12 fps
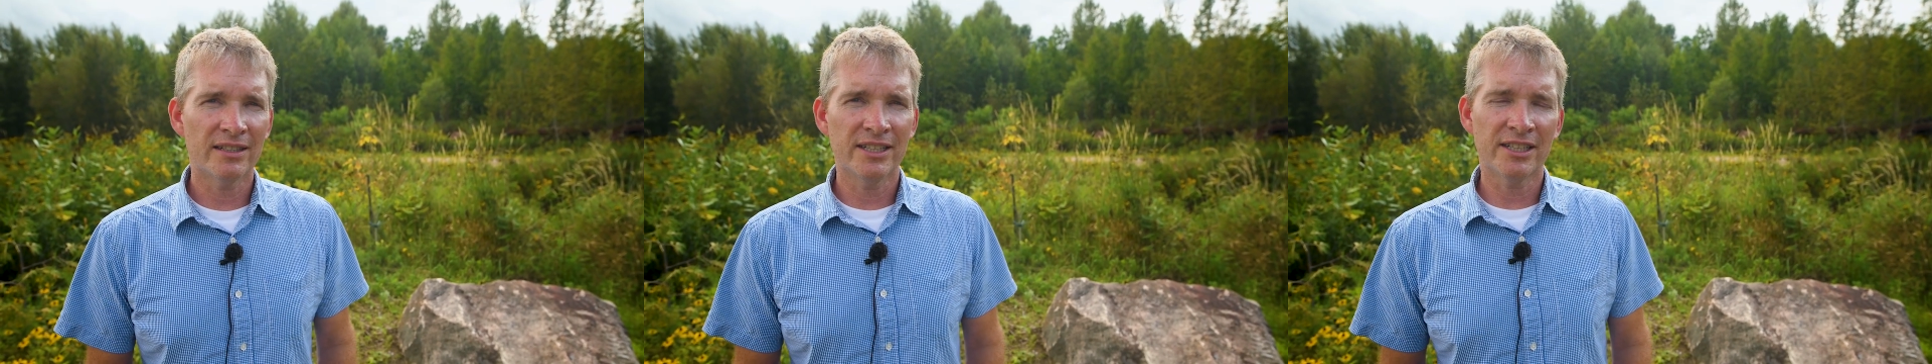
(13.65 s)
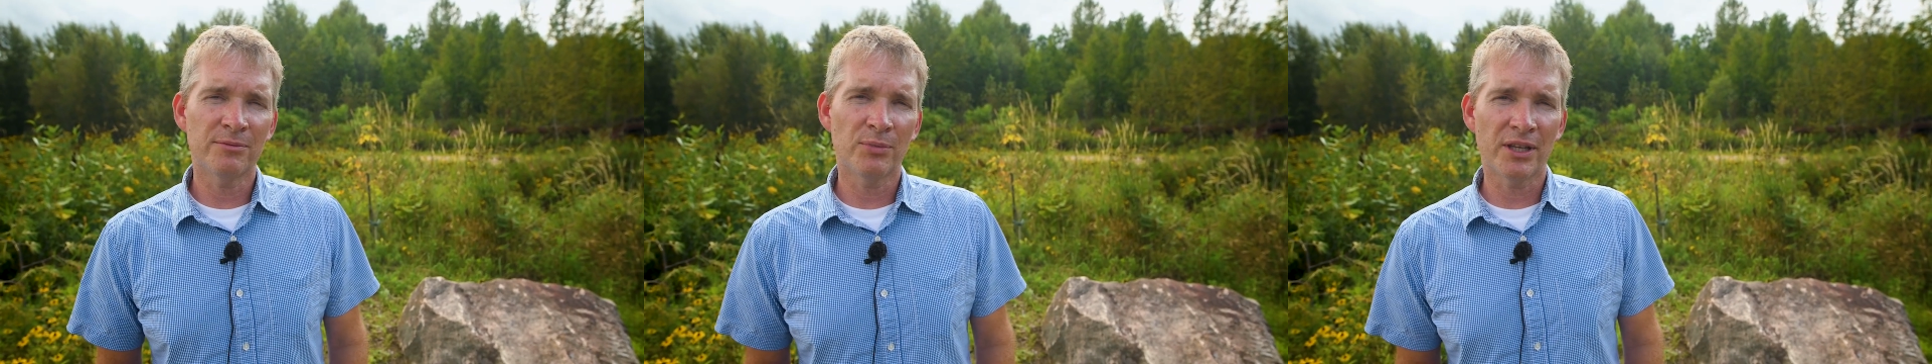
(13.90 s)

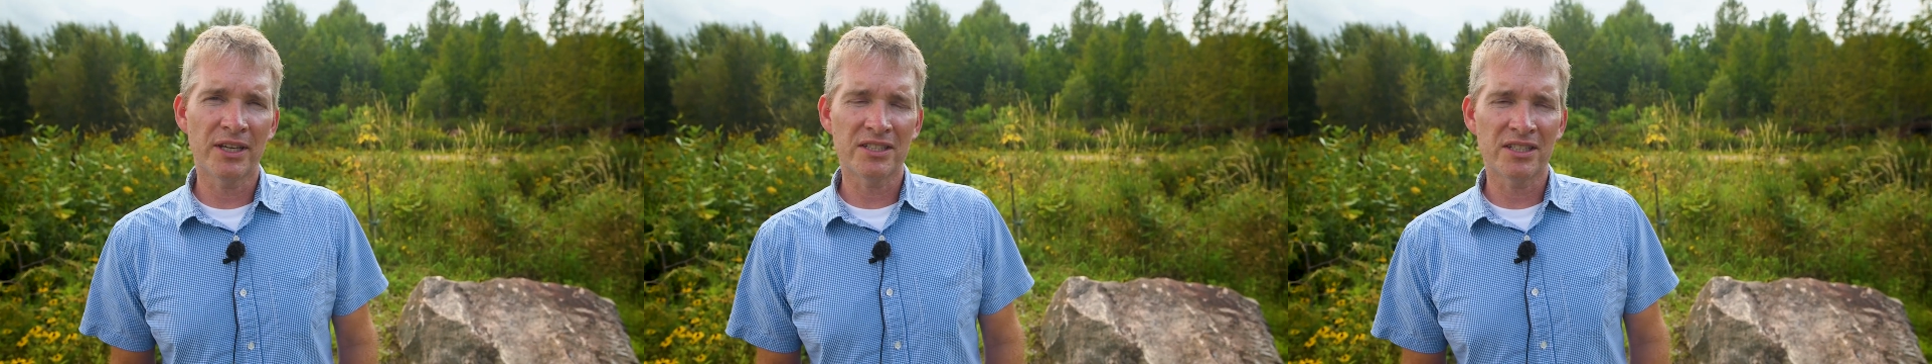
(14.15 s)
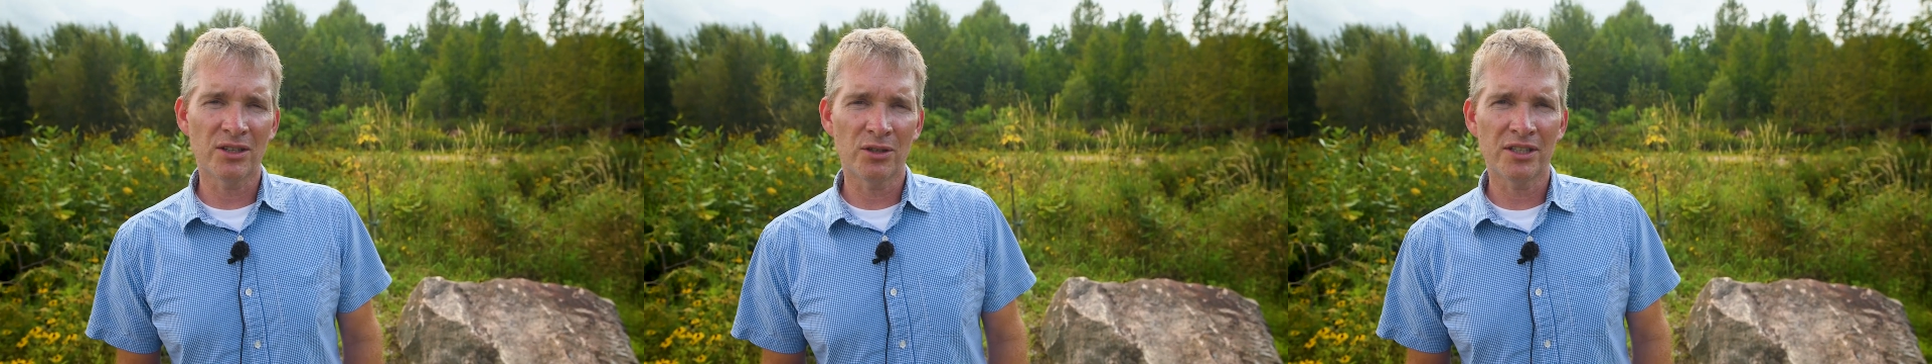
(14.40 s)
taking
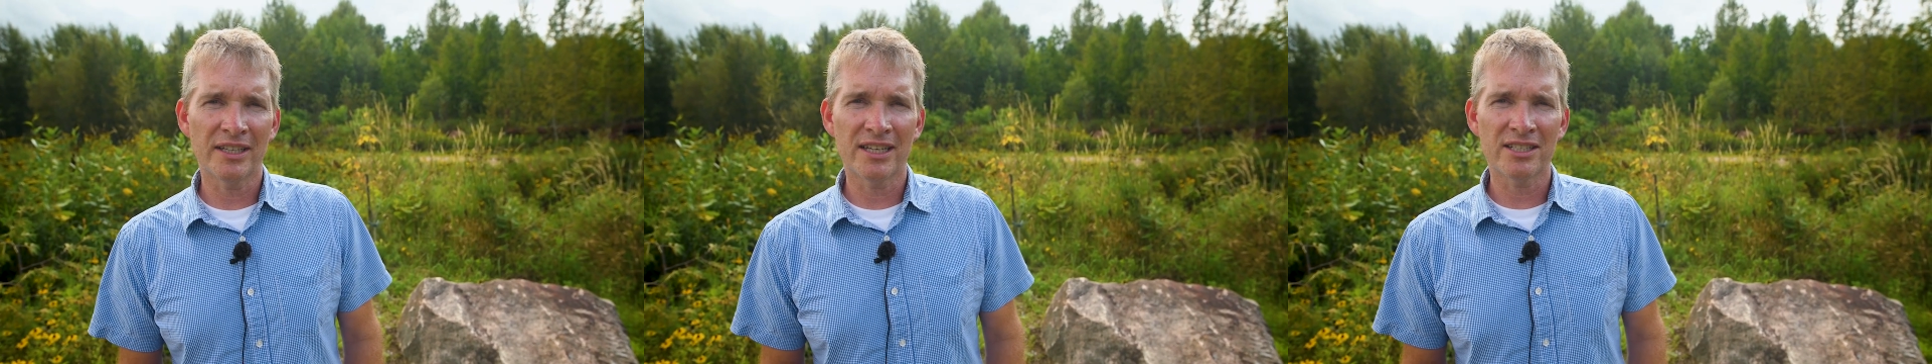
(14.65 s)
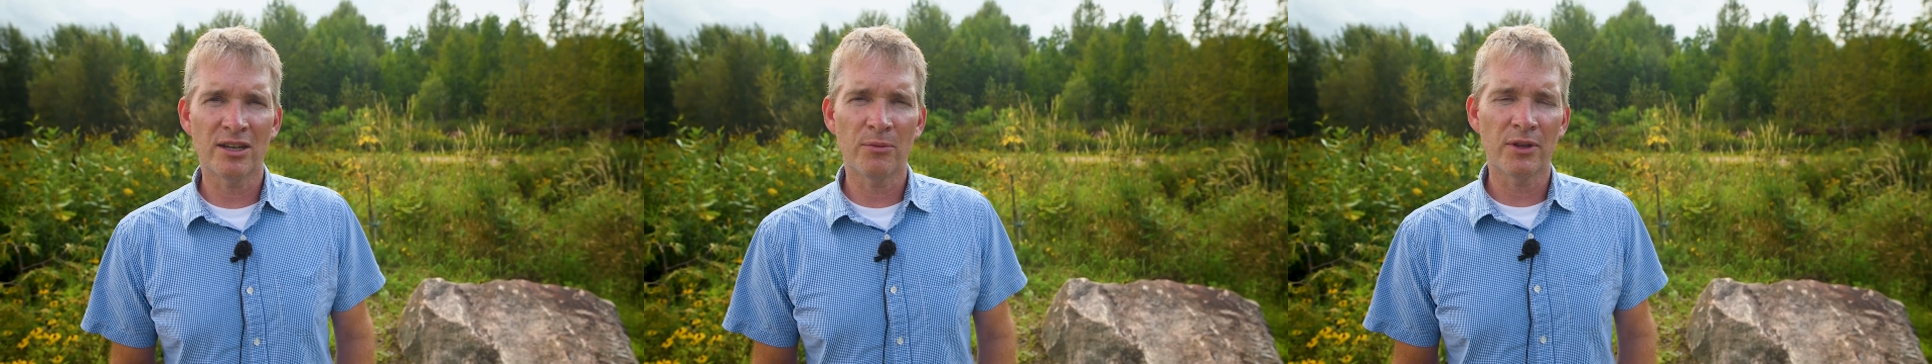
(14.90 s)
place and looking
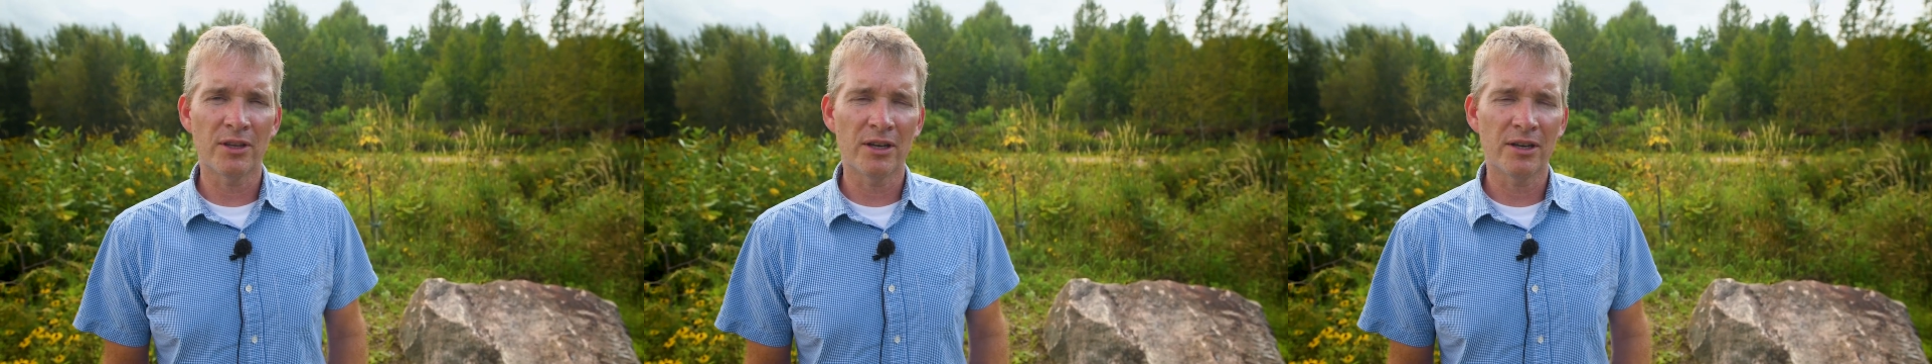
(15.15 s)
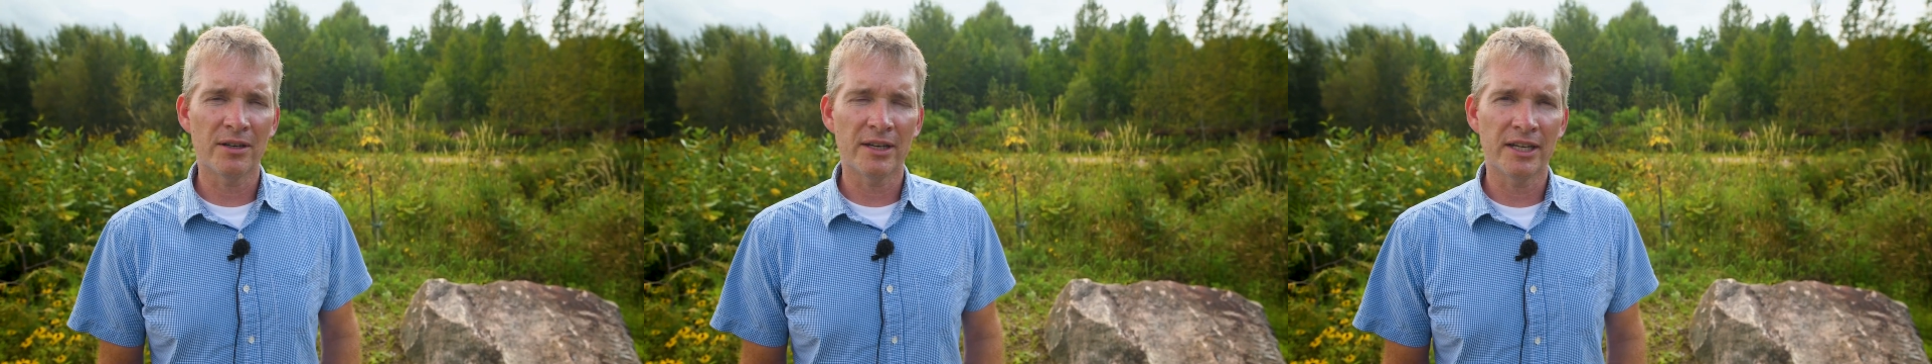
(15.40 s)
at some of
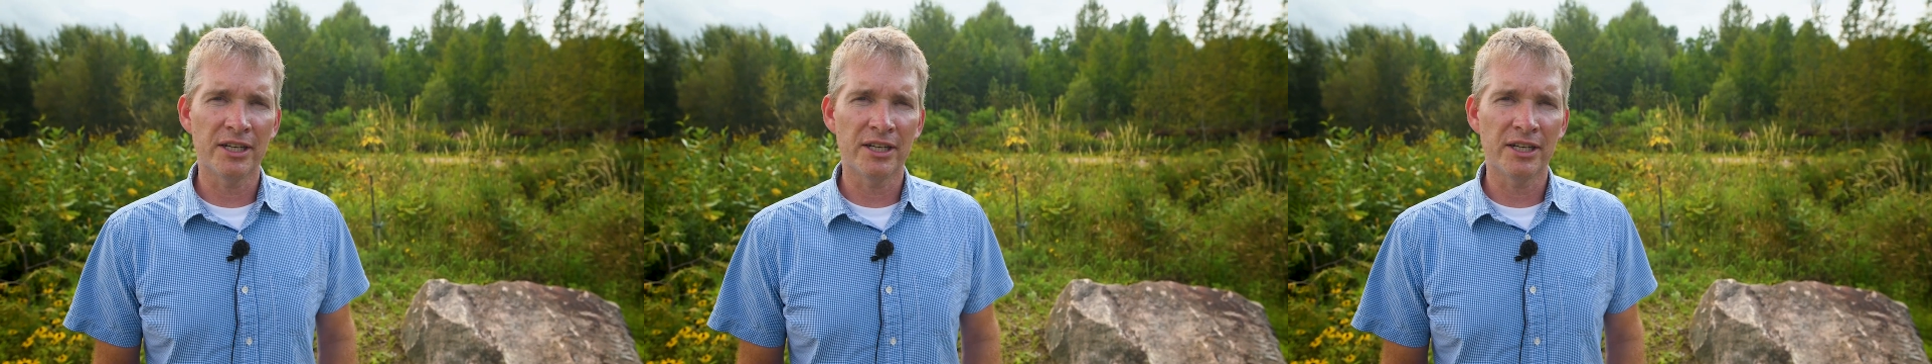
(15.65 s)
the